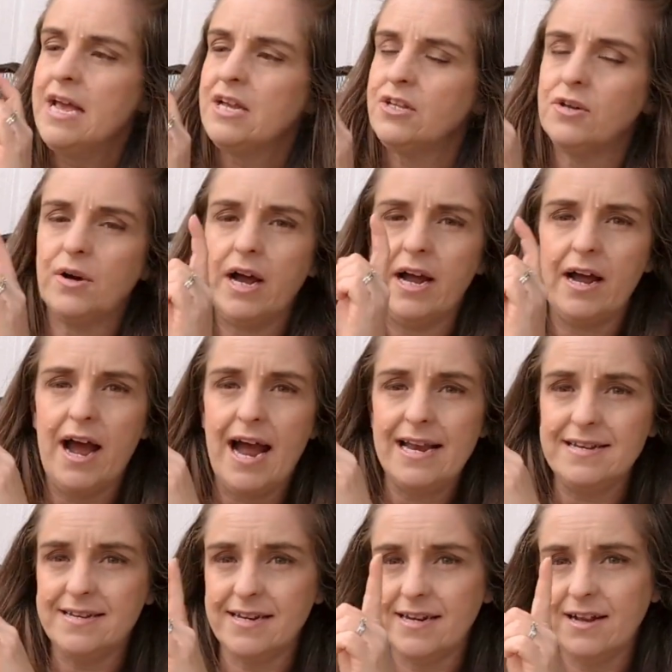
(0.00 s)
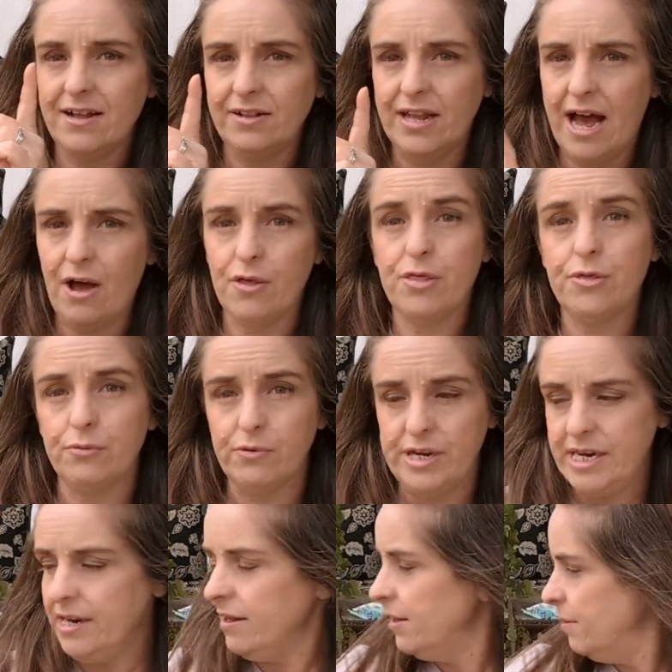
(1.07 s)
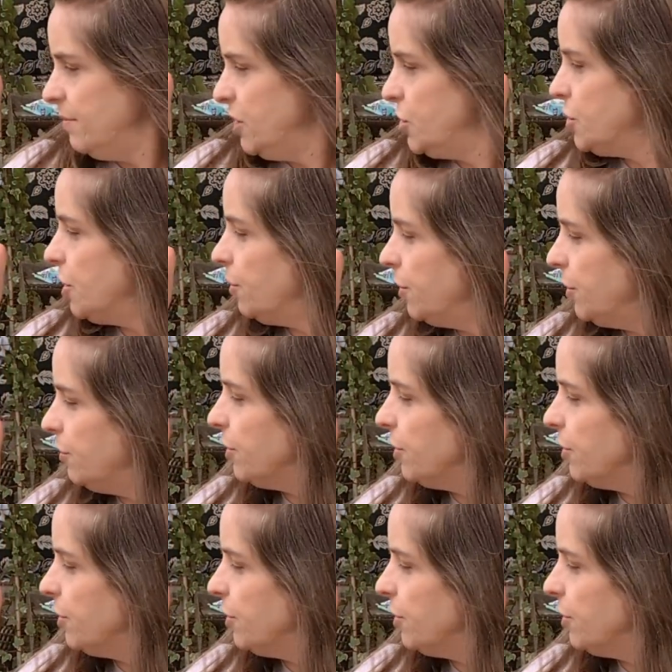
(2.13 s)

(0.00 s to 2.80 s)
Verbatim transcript: So I did allow three. Let me show you